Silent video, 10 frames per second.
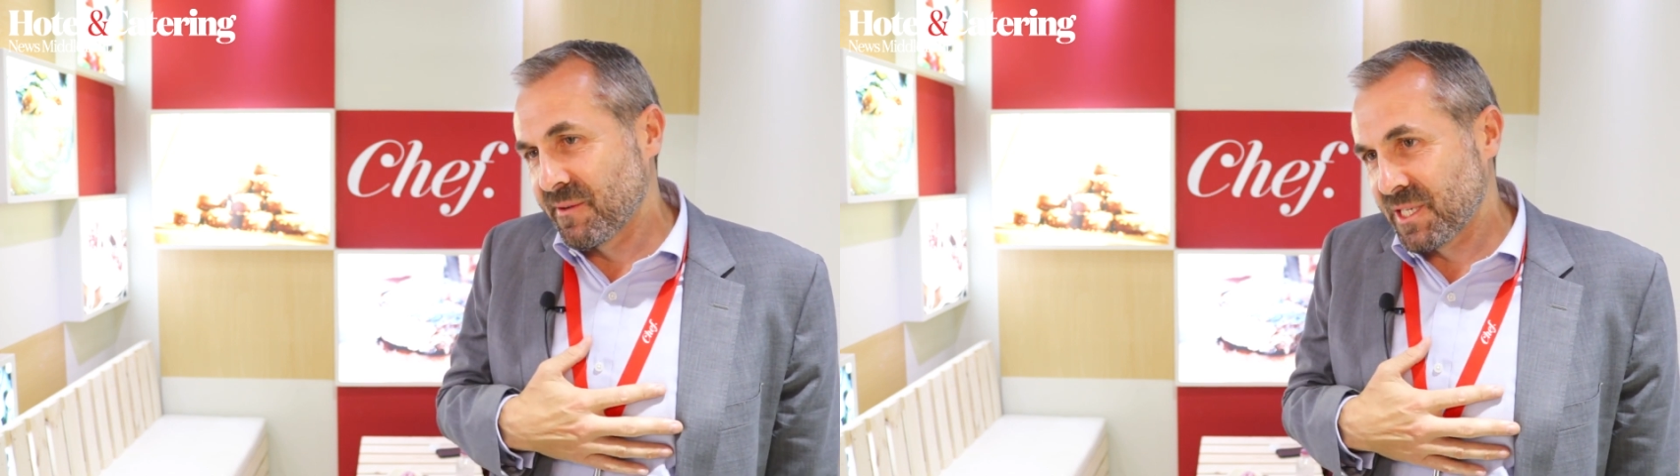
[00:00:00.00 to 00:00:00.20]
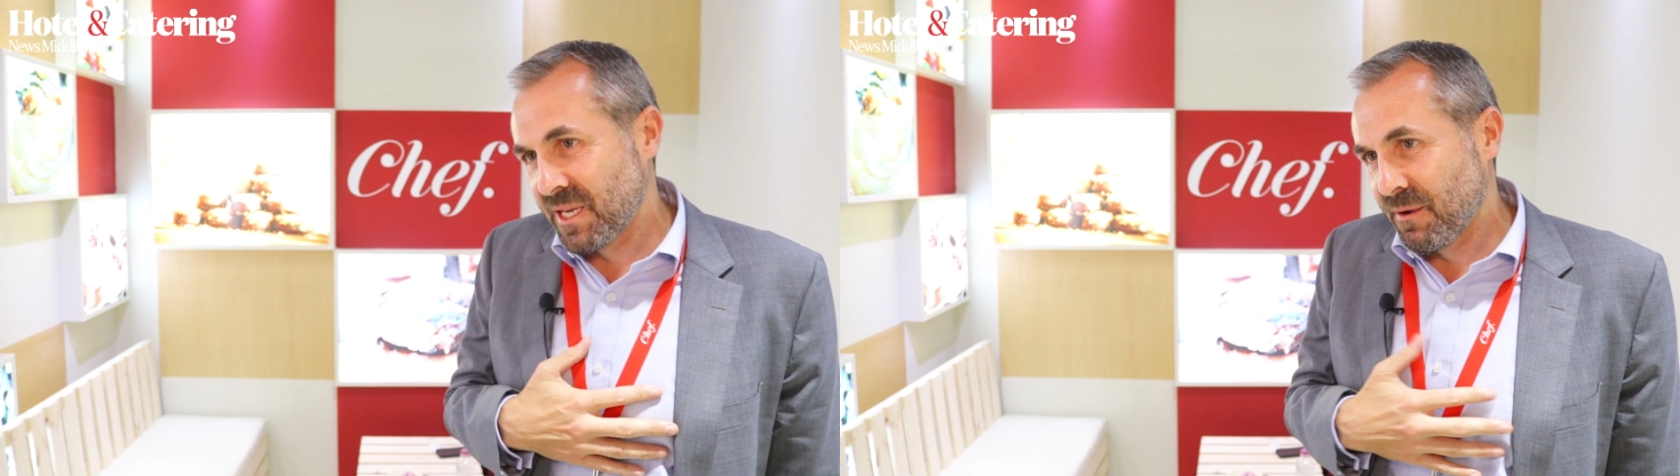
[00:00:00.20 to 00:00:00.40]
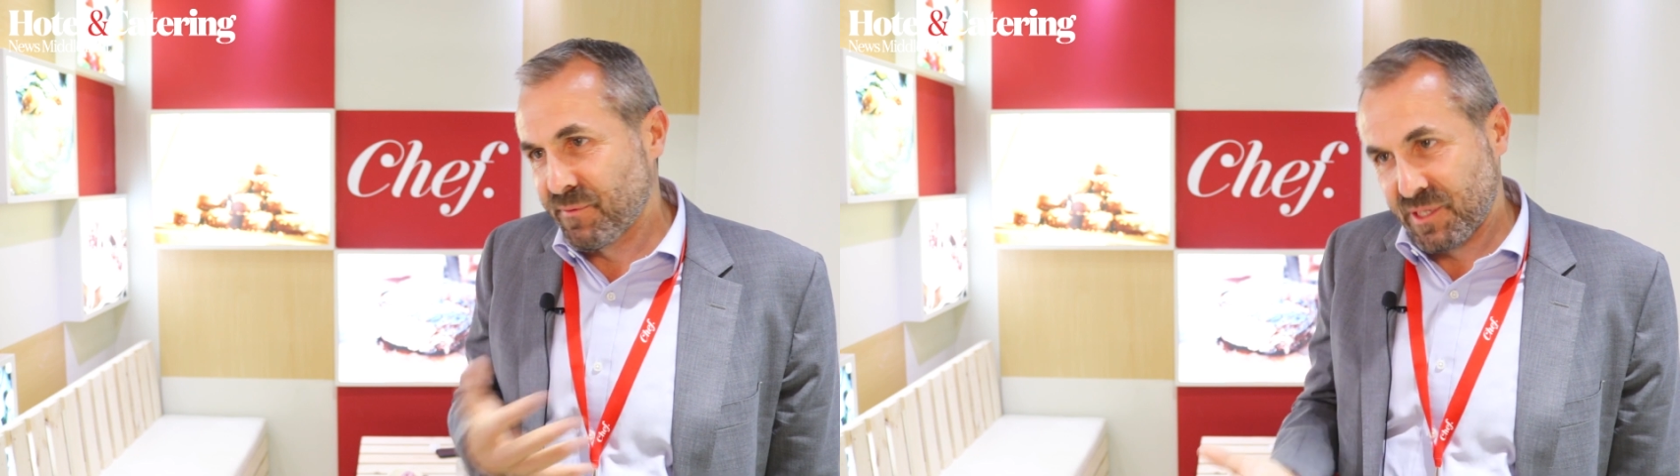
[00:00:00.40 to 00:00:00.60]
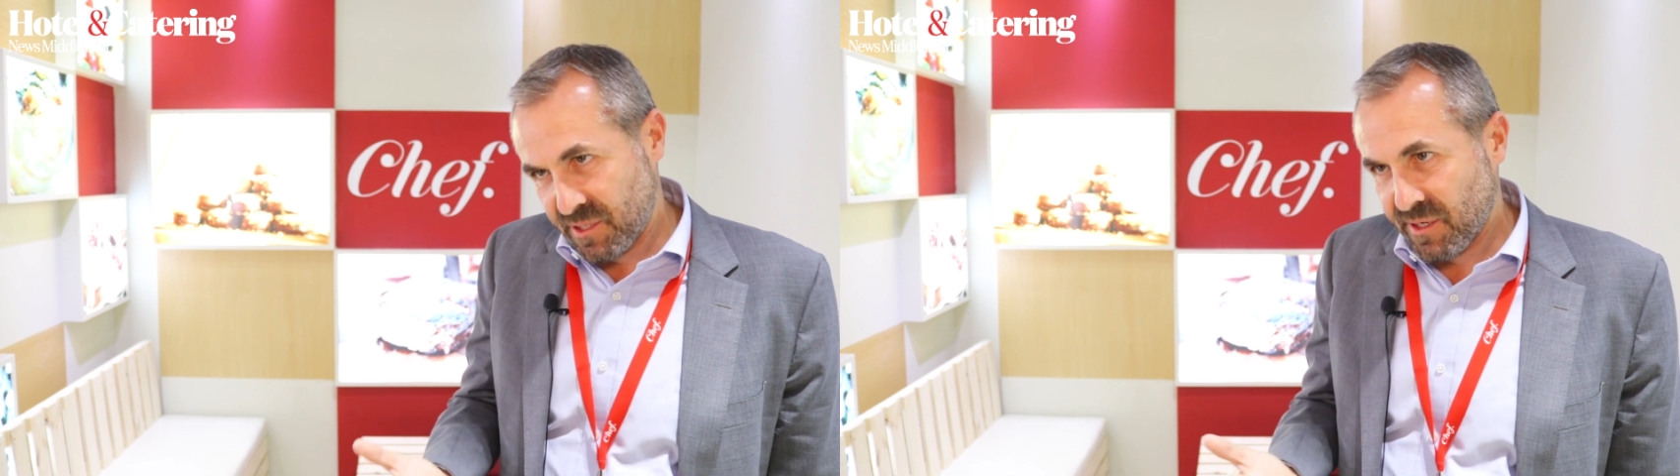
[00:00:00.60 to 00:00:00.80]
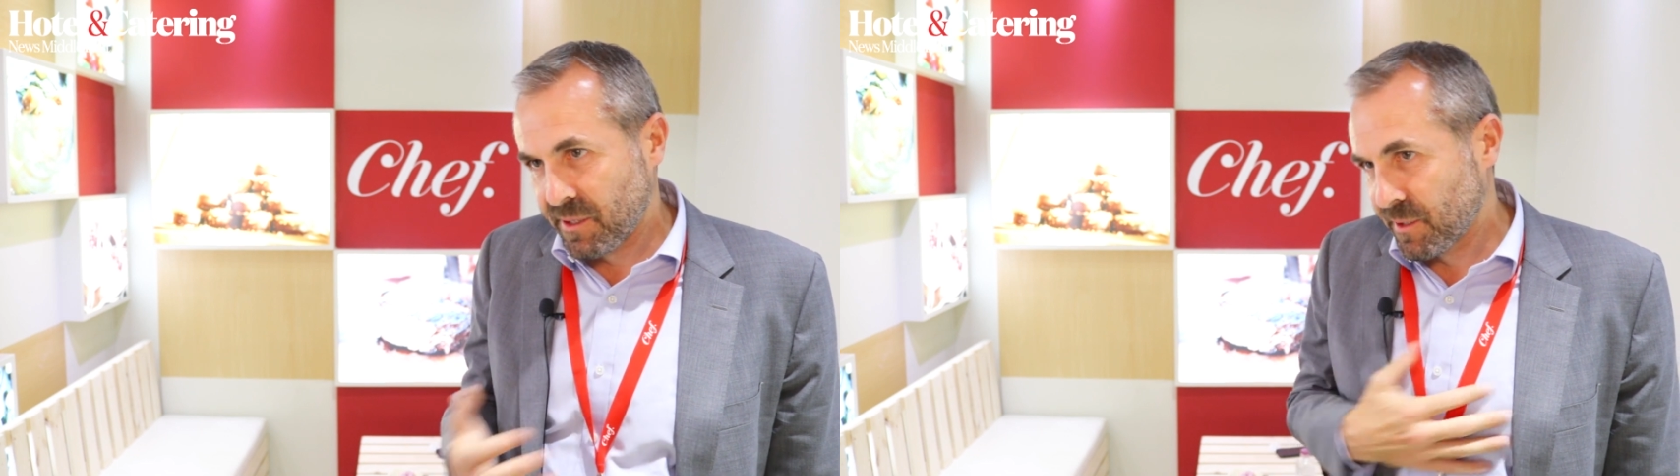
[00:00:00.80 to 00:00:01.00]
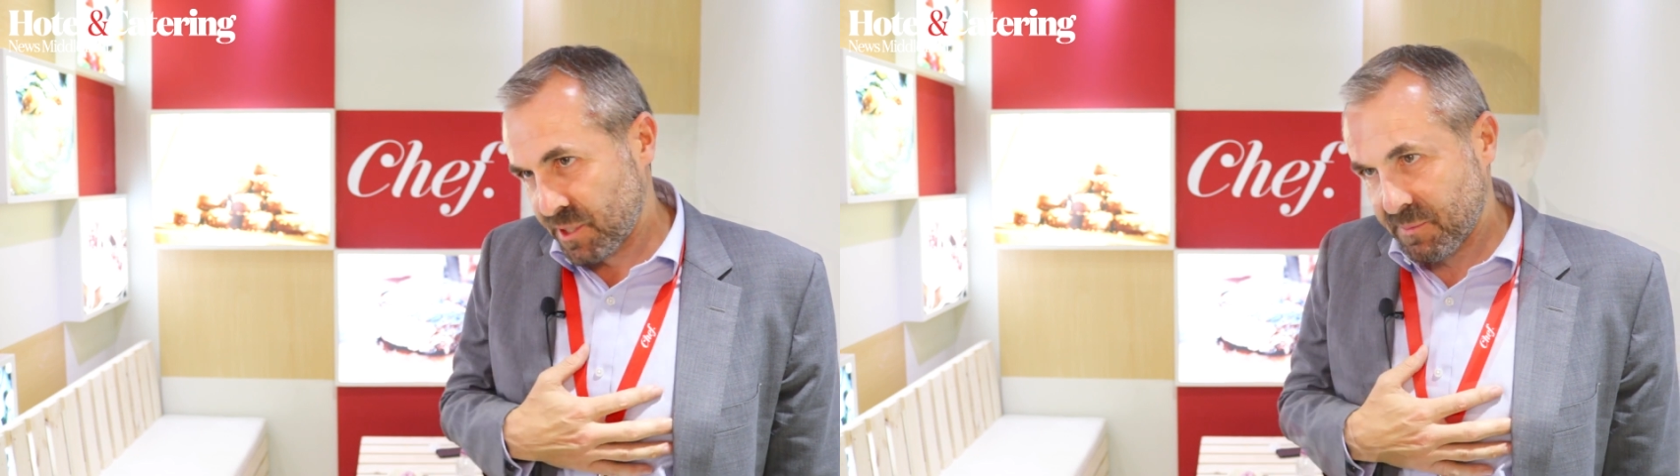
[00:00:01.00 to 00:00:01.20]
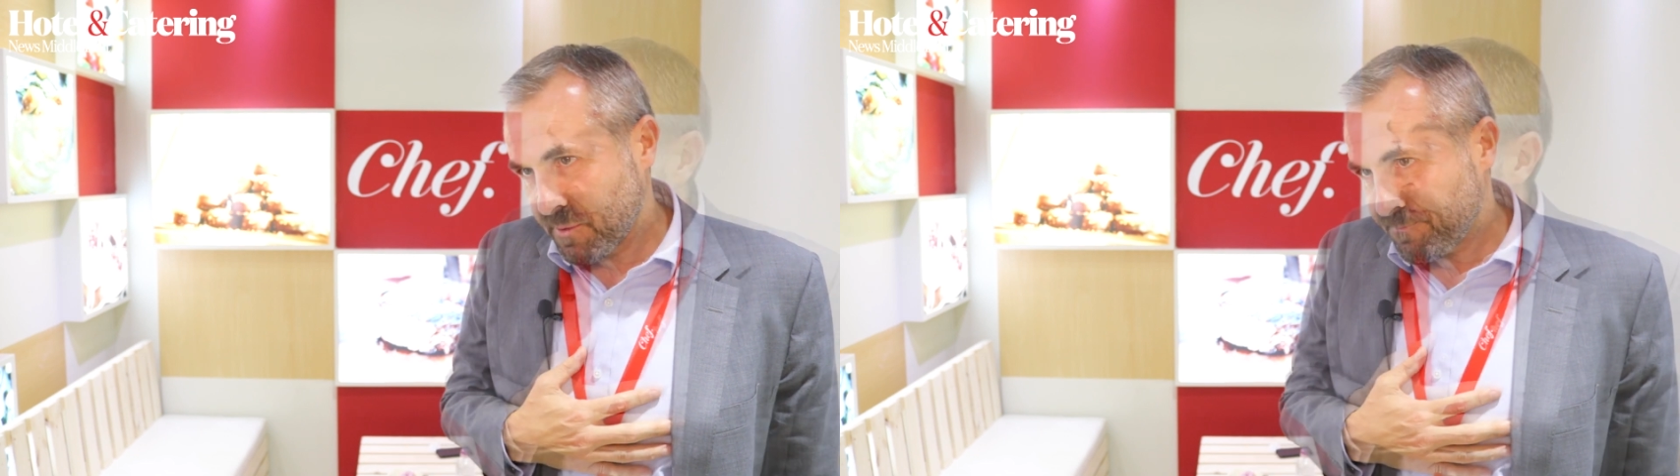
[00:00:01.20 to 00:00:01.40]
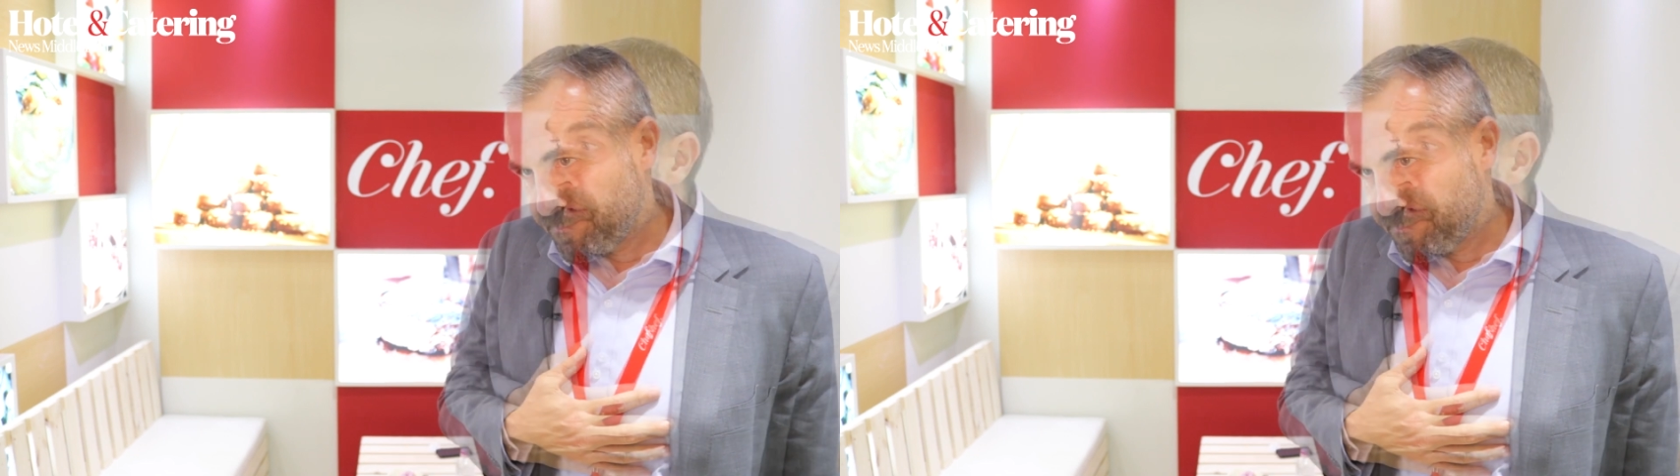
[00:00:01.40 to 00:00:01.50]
of service to their customer.